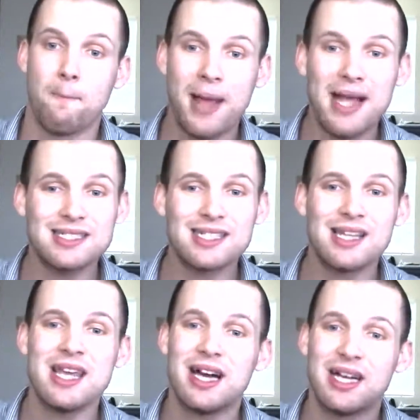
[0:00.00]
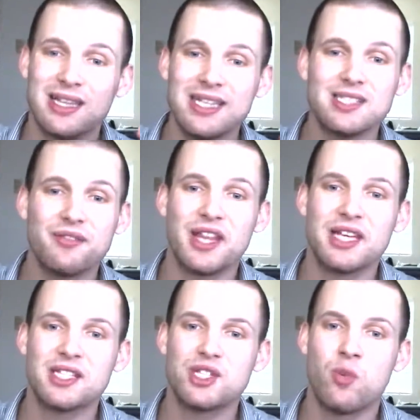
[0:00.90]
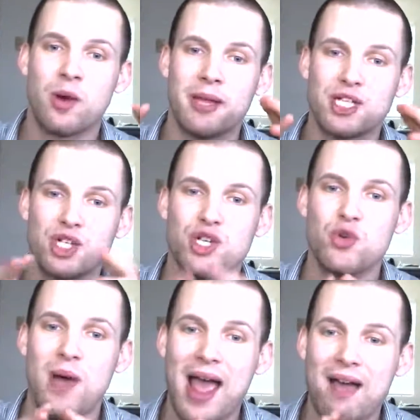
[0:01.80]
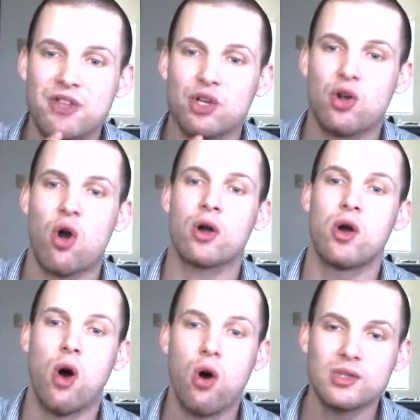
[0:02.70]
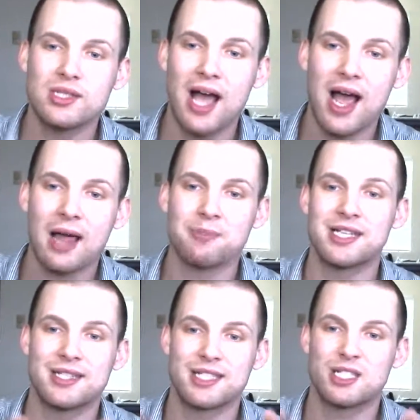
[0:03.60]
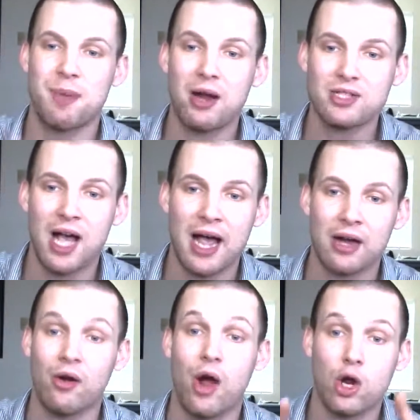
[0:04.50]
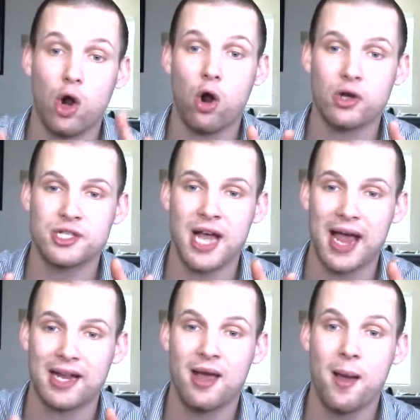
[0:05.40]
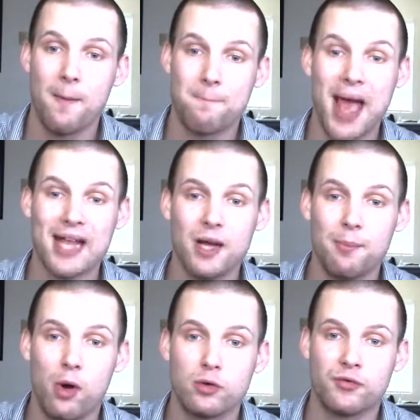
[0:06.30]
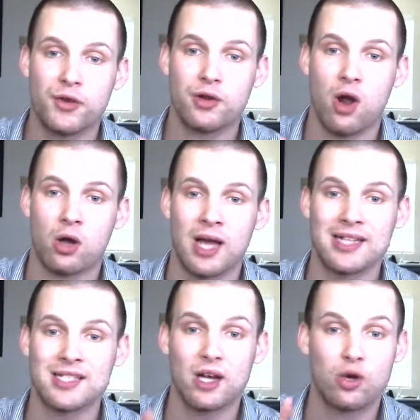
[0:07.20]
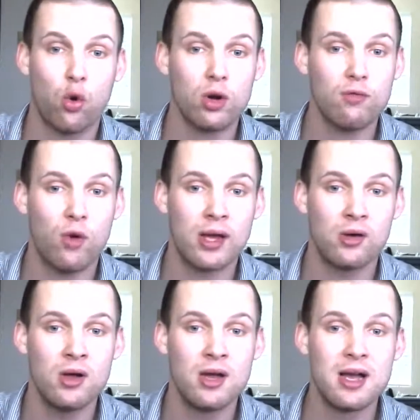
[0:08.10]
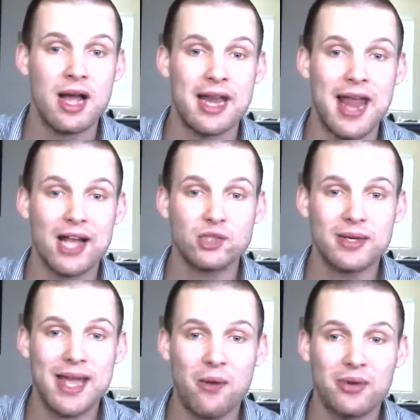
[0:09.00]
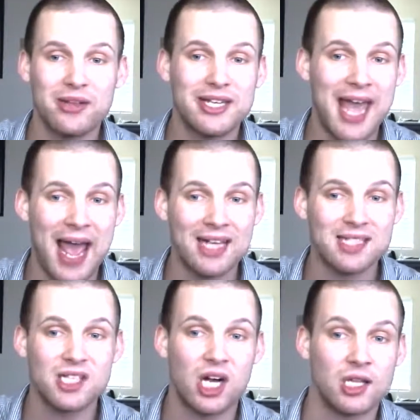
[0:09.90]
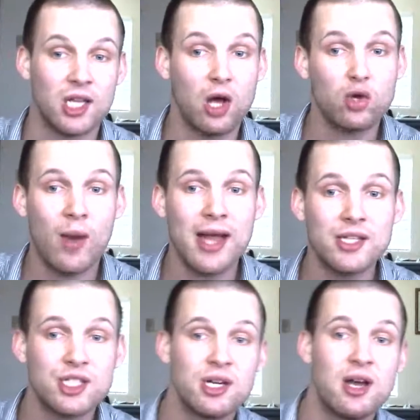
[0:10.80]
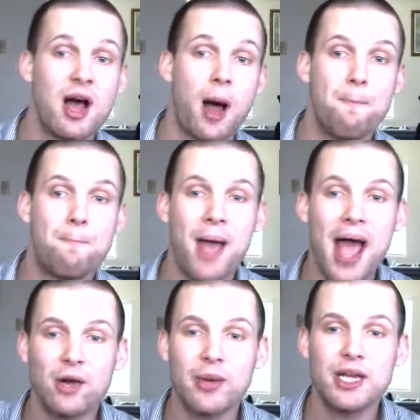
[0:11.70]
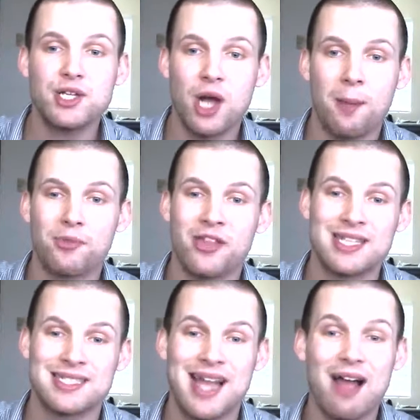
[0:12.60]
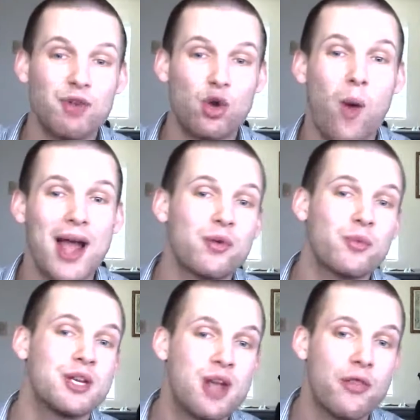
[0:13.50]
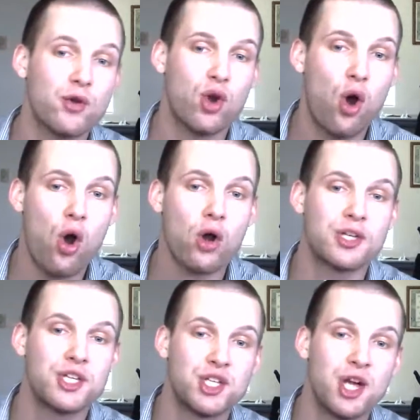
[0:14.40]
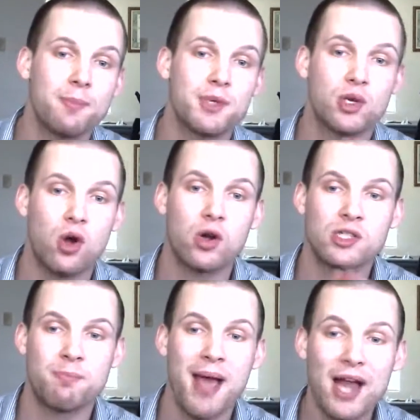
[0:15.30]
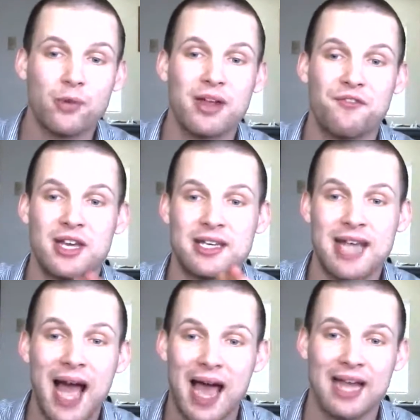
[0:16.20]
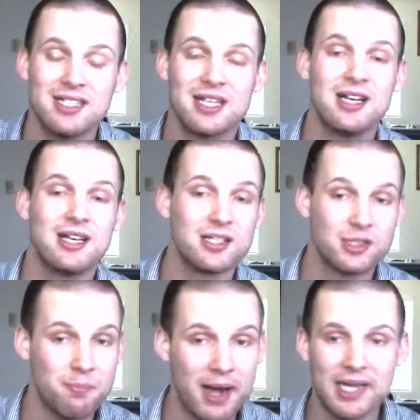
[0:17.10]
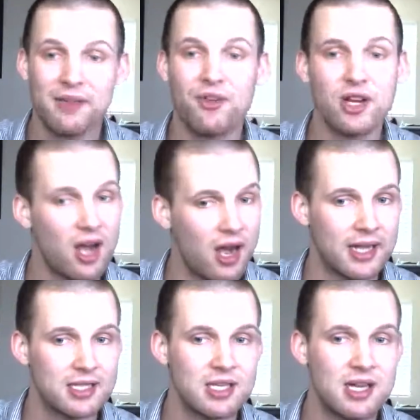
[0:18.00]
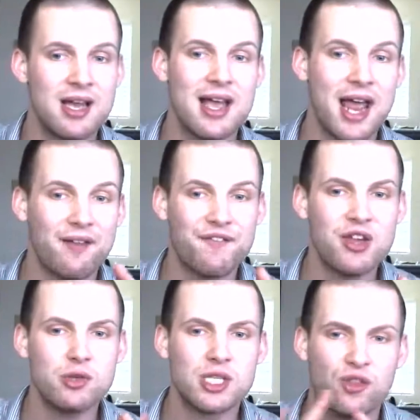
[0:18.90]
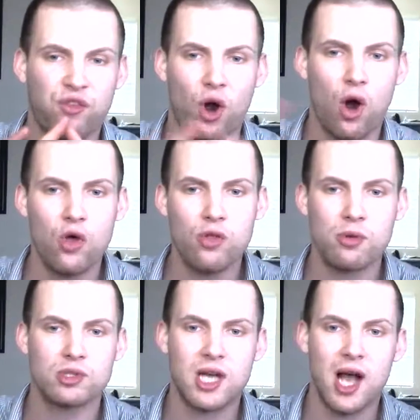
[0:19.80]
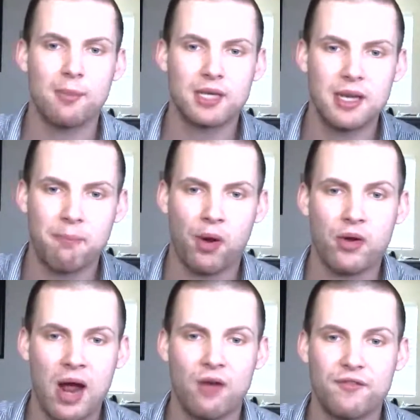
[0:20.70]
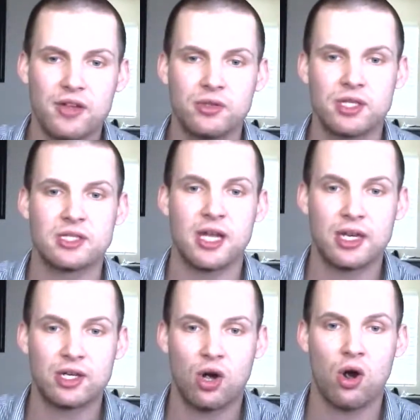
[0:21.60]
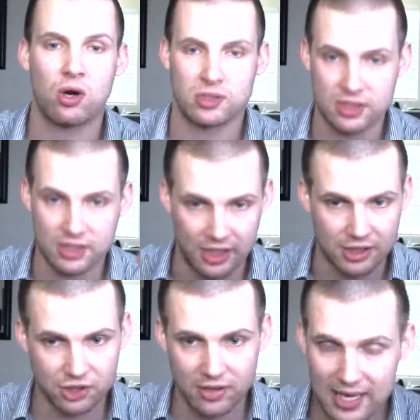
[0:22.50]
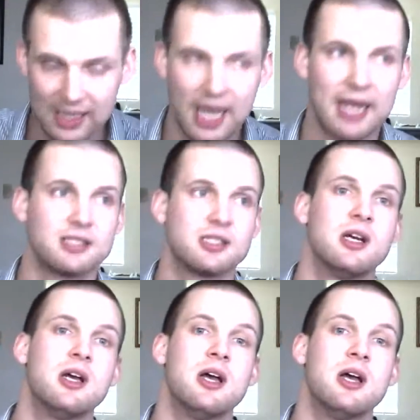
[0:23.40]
Basically, a list of things that you want to make sure you have in your car at all times is a spare tire, a car jack, backup bulbs for your car lights, a quart of oil, an extra gallon of gas, a lug wrench, a battery jumper that does not require another car to jump your car's battery if it dies. There's many different kinds. And fuses for all the most commonly burnt out fuses in cars, such as your headlights.